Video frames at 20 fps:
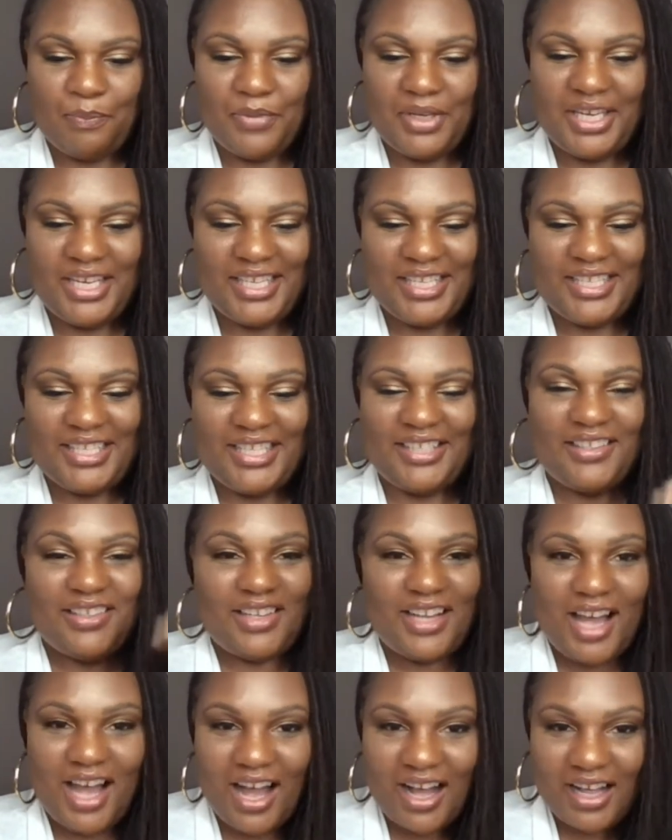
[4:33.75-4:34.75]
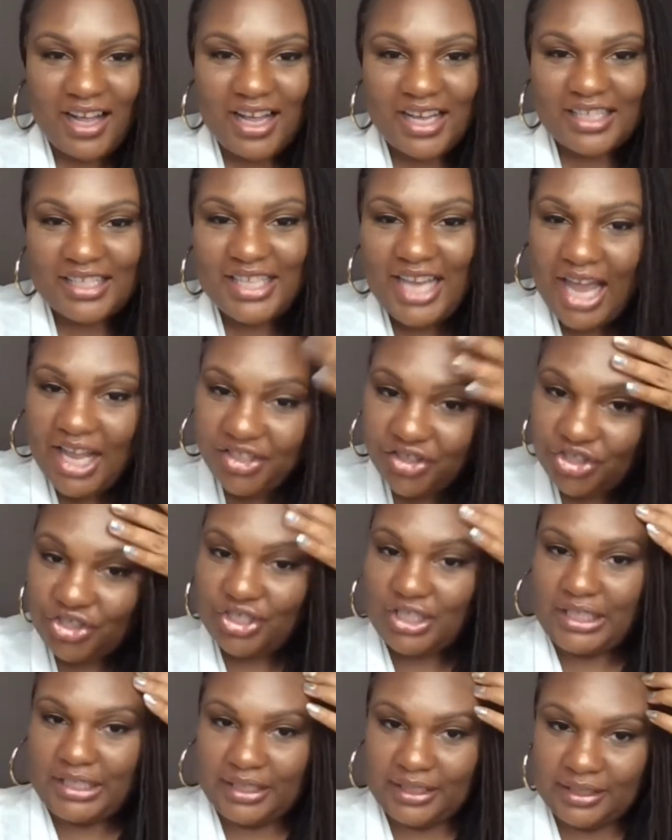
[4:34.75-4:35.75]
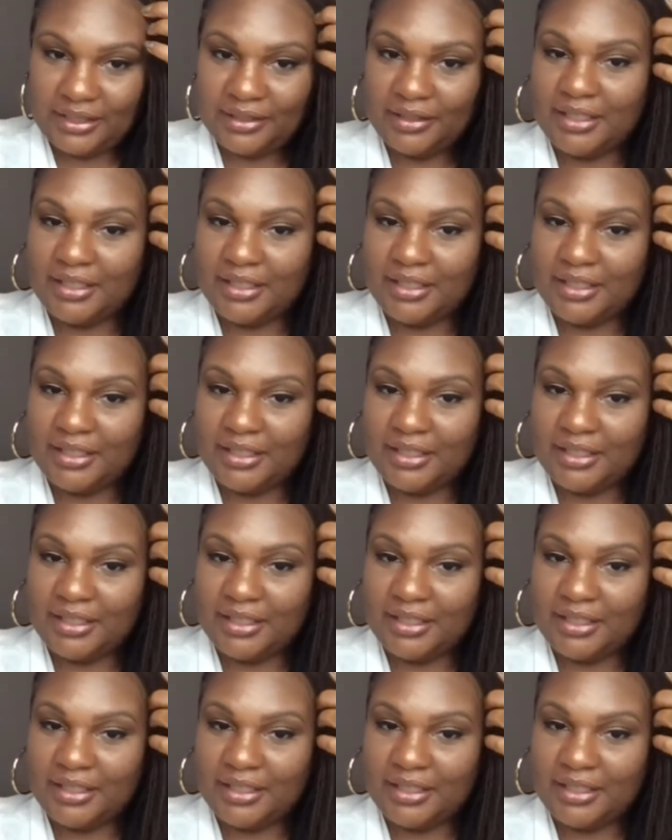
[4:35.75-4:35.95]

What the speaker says: is the lock tension.